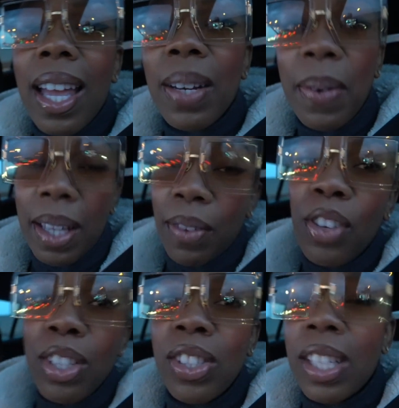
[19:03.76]
Anyway, if you're
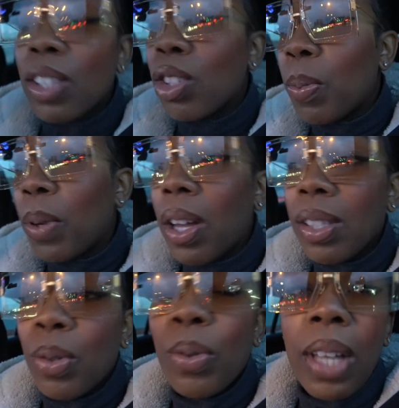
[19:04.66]
interested in supercars
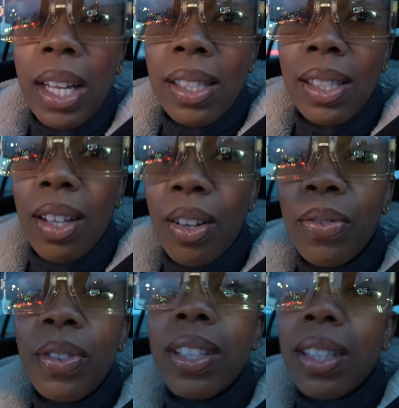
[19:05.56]
and all that kind of stuff,
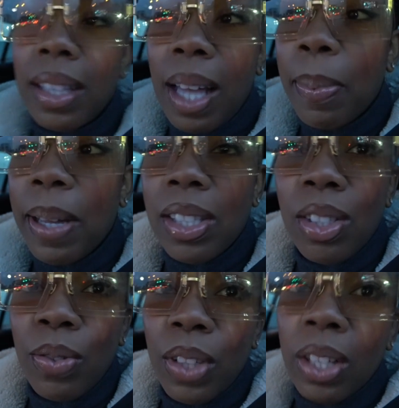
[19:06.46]
that page
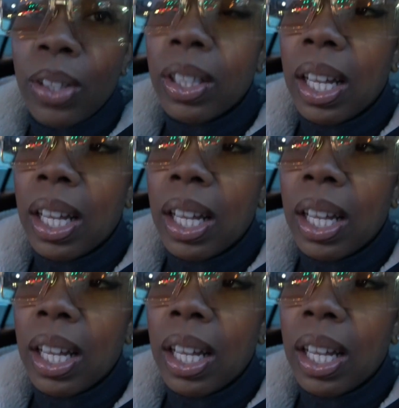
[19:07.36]
is for you.